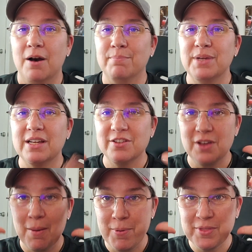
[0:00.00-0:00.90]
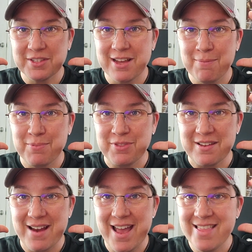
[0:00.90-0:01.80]
because up on the top with
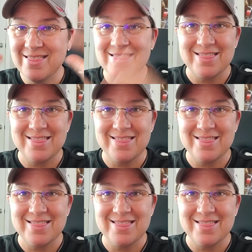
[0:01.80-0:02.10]
their head,